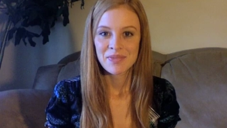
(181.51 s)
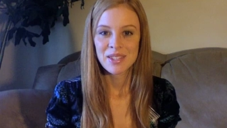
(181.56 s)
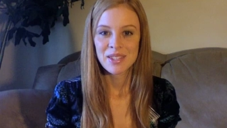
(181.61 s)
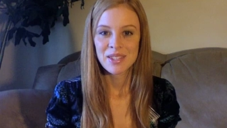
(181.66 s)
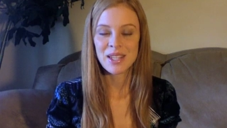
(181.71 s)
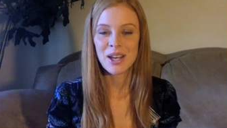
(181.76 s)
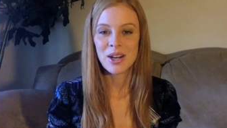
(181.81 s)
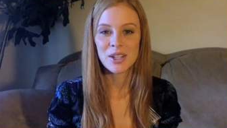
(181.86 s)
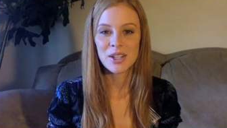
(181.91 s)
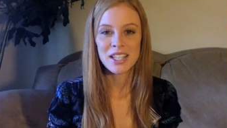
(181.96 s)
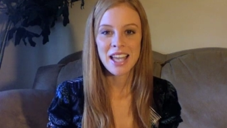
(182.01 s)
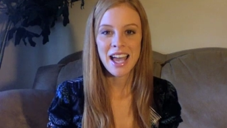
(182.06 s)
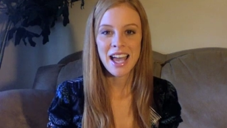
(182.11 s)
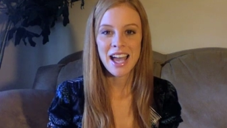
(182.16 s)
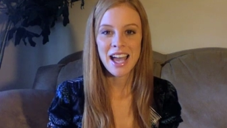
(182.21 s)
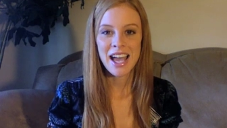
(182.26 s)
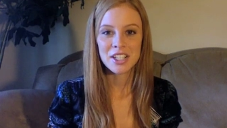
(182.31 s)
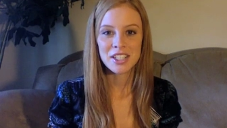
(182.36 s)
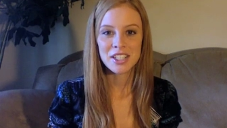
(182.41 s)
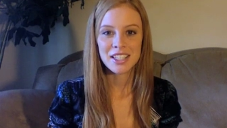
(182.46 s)
So to
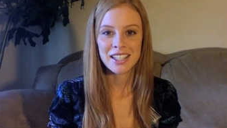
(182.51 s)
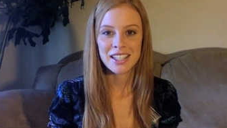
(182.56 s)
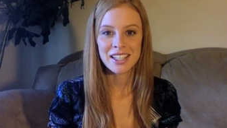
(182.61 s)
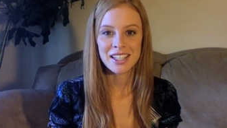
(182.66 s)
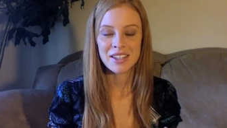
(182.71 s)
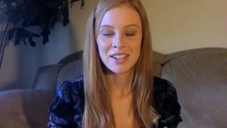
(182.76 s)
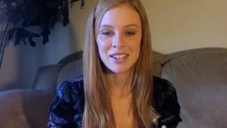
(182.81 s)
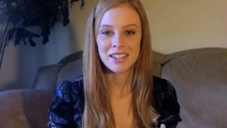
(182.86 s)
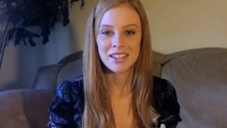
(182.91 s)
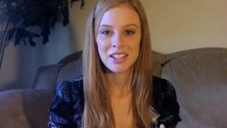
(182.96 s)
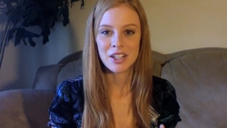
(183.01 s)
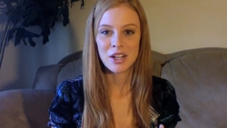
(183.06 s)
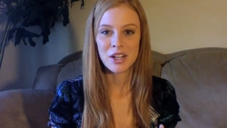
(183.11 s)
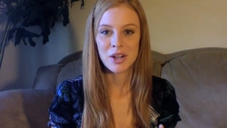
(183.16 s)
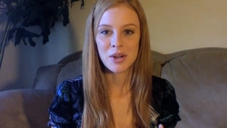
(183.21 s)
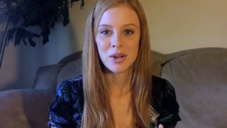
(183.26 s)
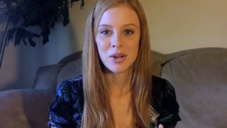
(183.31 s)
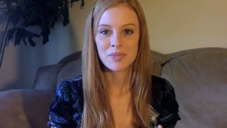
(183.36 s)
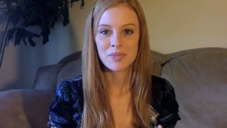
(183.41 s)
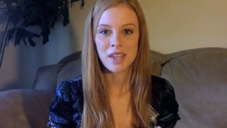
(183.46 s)
actually, you
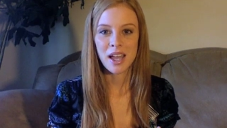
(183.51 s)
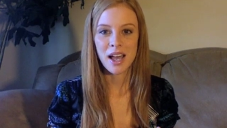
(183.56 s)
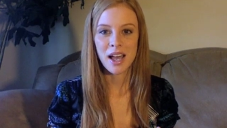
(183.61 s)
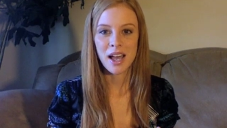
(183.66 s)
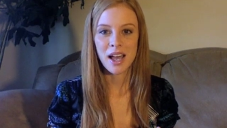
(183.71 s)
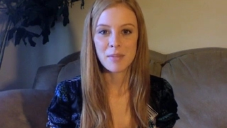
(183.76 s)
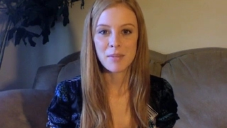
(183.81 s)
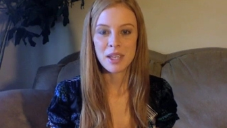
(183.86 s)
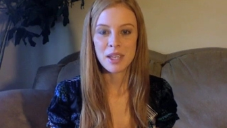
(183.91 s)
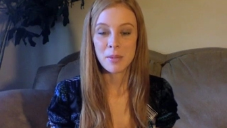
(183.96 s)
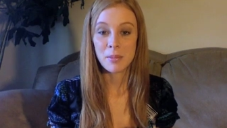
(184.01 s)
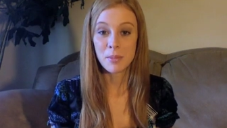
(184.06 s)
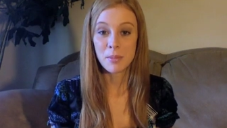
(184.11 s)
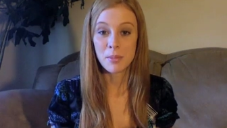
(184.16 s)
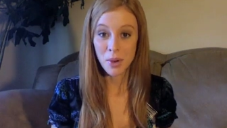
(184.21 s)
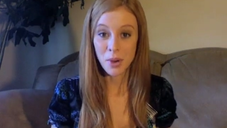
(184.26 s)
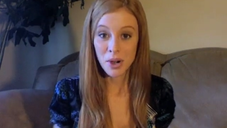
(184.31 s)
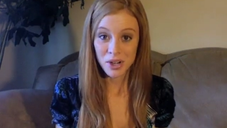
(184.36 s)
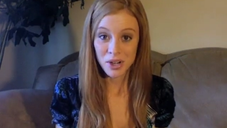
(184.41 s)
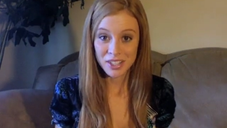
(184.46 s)
know, uh, be
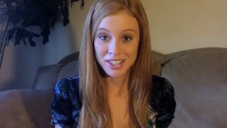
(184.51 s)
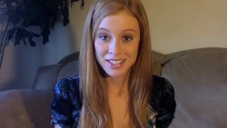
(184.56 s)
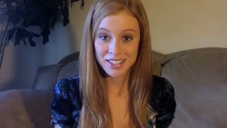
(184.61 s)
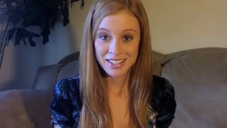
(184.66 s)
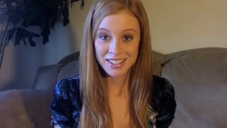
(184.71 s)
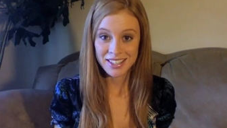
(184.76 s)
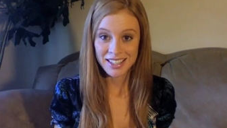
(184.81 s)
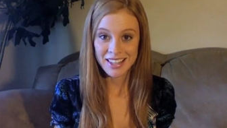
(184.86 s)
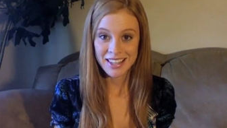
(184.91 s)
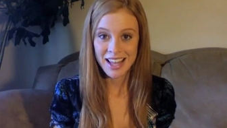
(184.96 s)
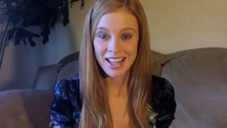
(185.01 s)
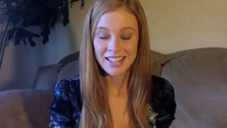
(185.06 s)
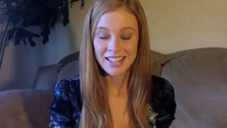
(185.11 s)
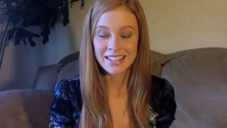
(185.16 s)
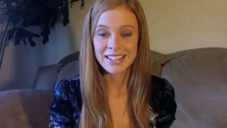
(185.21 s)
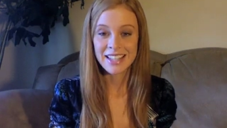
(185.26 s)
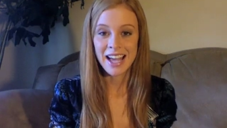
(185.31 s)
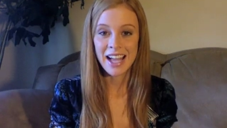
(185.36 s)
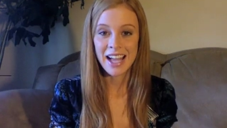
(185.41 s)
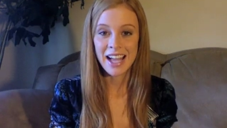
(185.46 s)
immersed in that
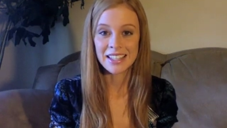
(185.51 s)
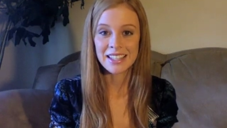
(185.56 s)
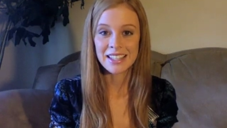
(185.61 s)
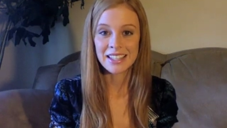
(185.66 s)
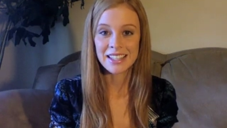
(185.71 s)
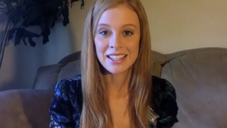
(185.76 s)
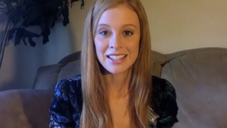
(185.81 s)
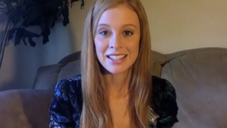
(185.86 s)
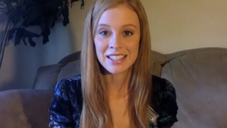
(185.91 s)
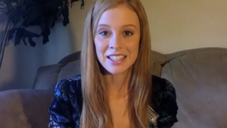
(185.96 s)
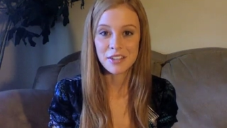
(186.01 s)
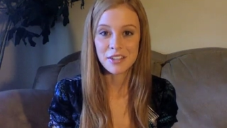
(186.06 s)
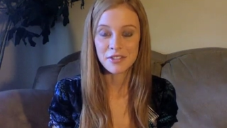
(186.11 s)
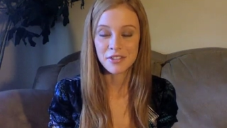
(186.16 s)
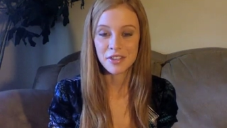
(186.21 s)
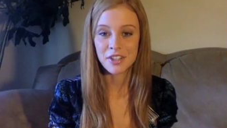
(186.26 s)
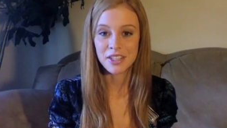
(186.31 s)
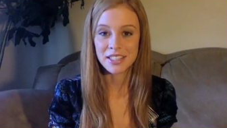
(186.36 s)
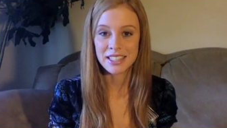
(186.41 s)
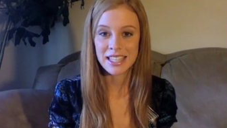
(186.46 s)
silence and see
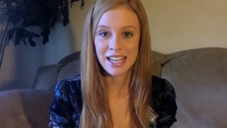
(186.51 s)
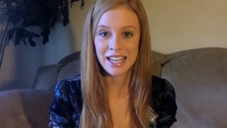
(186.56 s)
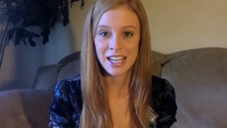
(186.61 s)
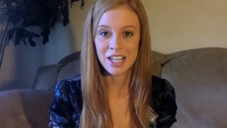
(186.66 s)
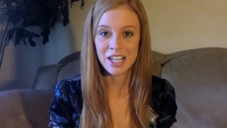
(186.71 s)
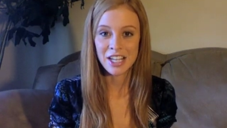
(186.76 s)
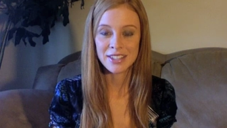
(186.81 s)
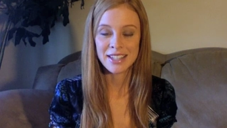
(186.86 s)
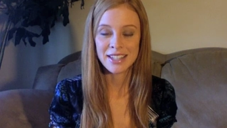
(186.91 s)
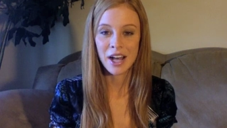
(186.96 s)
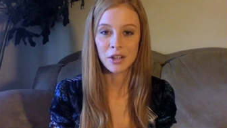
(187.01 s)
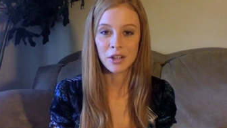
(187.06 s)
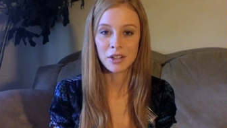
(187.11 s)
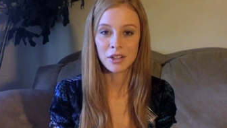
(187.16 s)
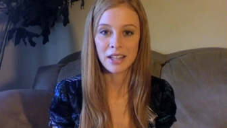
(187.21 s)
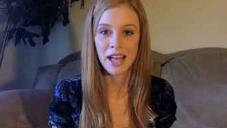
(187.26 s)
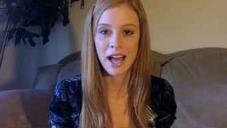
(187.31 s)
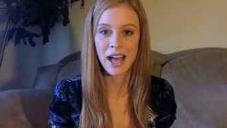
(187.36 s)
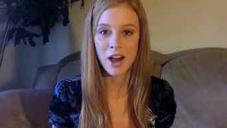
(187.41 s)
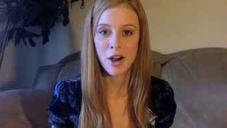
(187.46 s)
firsthand just how
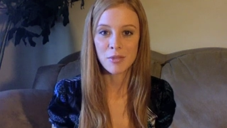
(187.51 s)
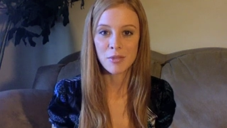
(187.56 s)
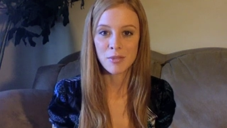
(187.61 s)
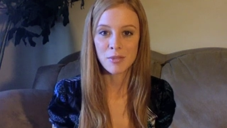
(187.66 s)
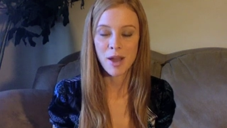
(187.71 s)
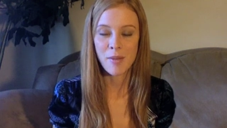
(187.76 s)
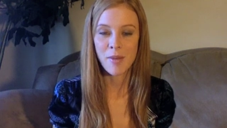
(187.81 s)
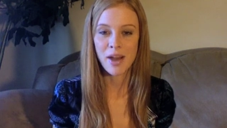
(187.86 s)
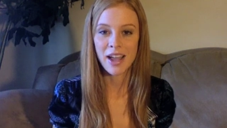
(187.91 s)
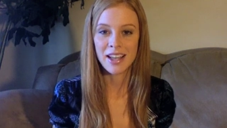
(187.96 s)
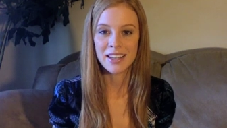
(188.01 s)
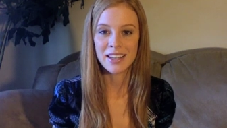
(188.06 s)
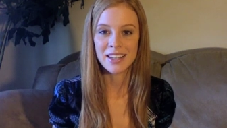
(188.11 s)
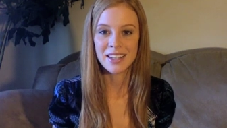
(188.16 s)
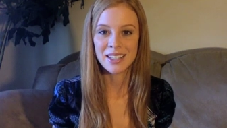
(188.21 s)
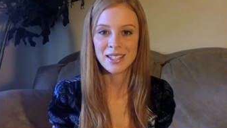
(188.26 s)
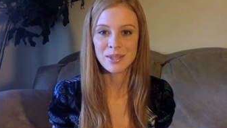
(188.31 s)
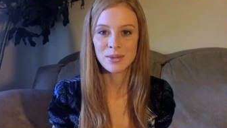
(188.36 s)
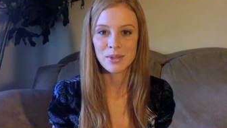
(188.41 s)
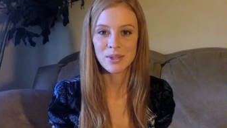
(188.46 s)
loud my mind
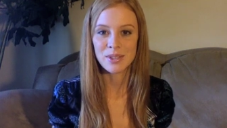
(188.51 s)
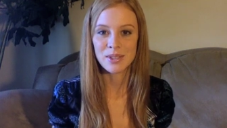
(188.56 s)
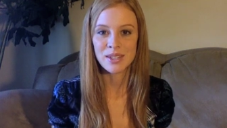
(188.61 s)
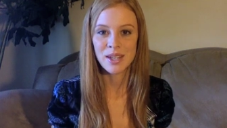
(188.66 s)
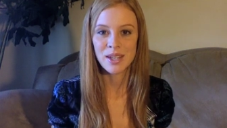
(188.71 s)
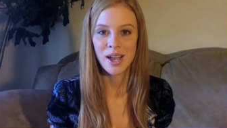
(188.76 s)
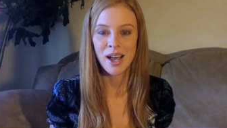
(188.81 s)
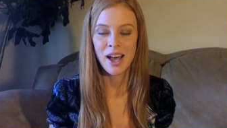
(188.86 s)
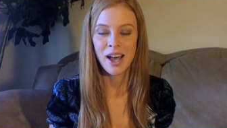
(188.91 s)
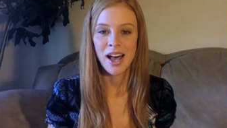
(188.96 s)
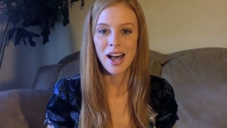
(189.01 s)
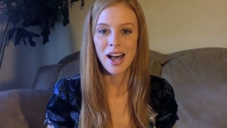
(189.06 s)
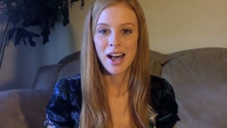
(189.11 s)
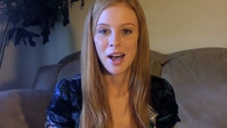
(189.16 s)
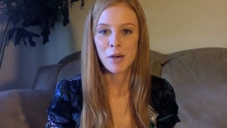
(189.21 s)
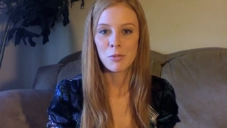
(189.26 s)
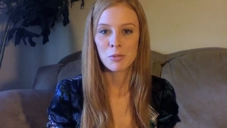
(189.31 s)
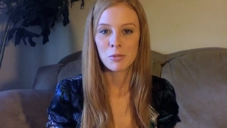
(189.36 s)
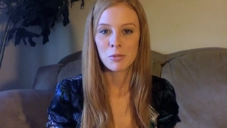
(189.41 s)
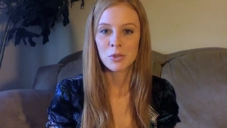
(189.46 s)
is was
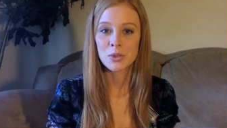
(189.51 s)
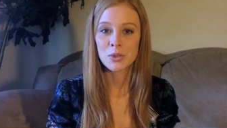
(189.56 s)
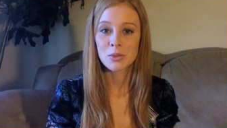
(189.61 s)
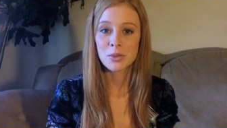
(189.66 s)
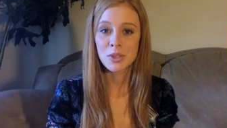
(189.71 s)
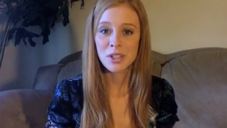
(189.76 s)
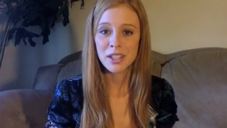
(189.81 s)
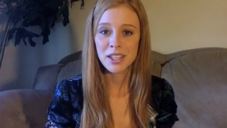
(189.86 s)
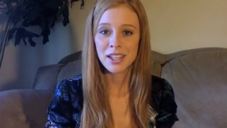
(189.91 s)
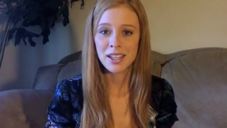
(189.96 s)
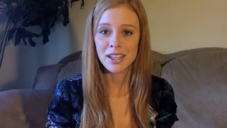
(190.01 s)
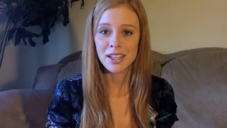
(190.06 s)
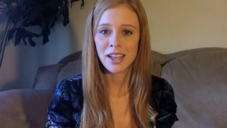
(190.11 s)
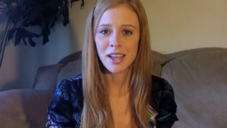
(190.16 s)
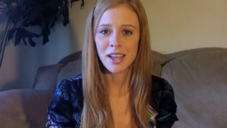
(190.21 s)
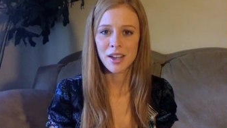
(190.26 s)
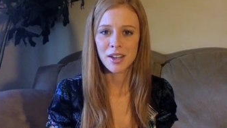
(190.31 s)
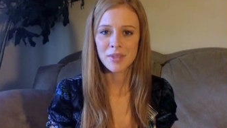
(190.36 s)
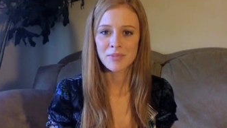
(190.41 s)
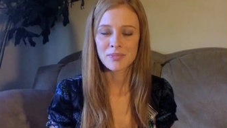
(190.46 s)
um, was really
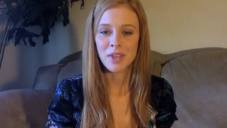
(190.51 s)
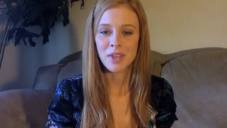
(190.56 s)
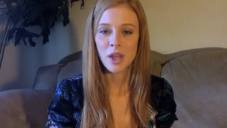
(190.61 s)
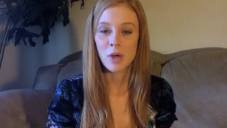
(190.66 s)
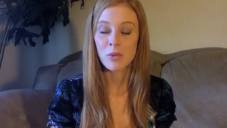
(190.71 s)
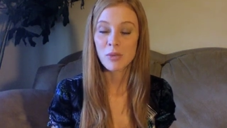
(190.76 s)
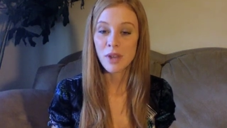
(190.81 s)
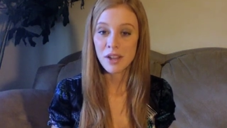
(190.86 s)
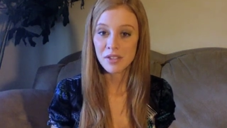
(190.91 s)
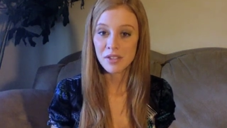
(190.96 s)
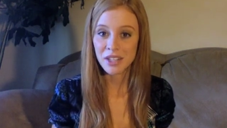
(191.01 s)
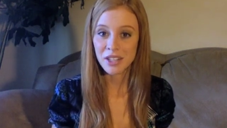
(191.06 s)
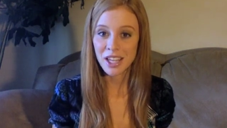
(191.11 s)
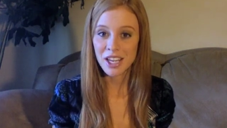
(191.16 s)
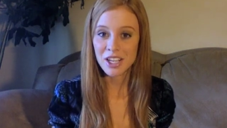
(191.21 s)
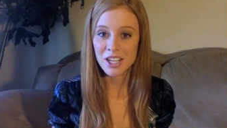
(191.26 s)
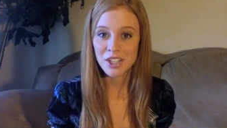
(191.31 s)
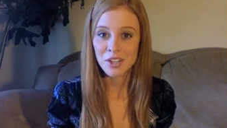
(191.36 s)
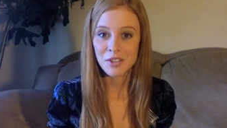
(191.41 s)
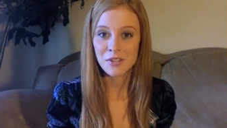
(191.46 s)
a, a, a
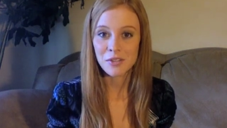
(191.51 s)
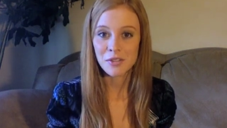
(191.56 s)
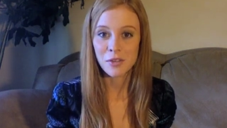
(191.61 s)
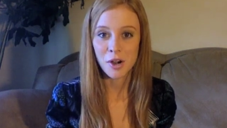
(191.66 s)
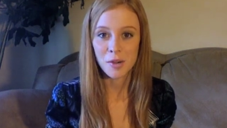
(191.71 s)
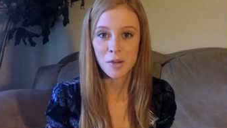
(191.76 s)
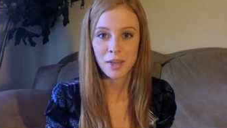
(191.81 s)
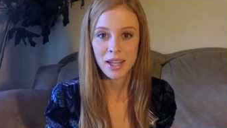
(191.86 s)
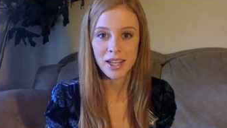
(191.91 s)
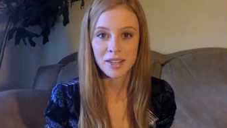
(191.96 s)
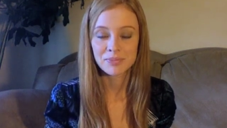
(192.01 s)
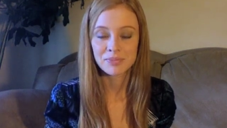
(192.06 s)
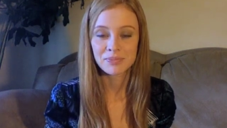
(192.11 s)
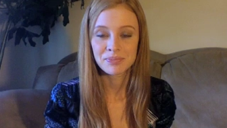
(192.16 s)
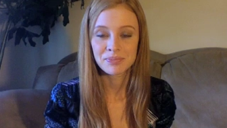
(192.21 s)
revelation for me,